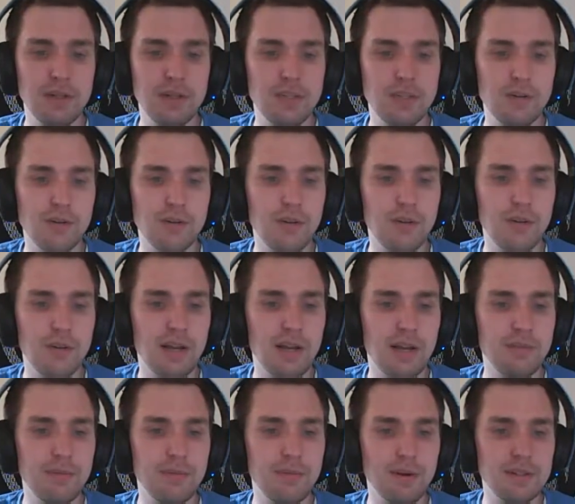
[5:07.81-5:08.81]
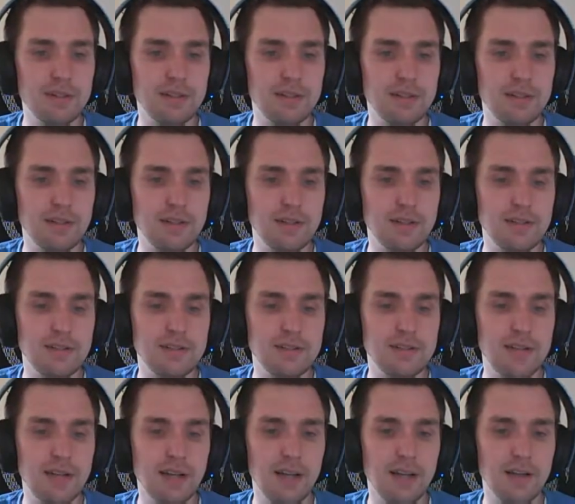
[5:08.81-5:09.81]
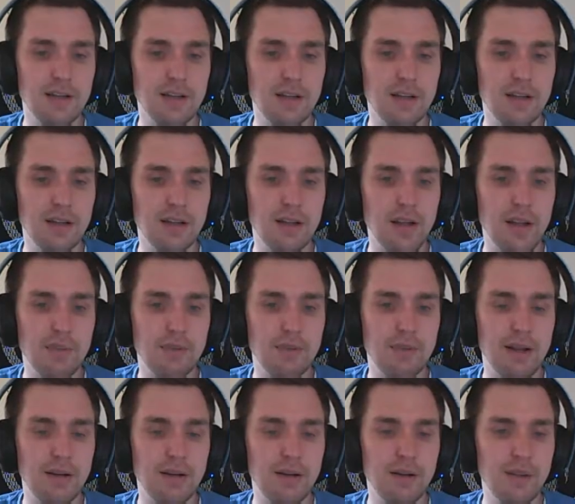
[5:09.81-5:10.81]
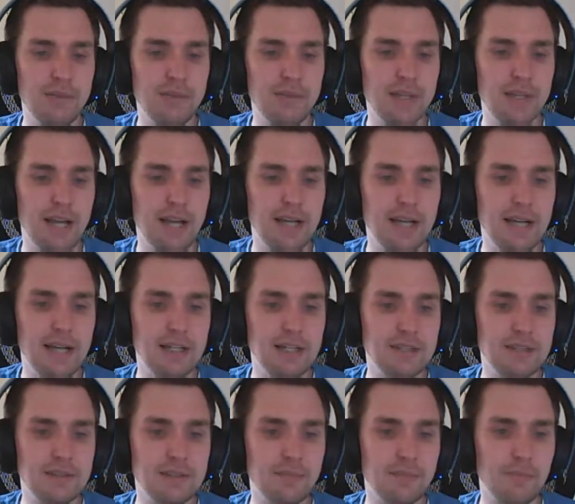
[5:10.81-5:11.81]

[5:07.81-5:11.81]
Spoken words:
generally what I've noticed, and it's staying up around, up in the 90s.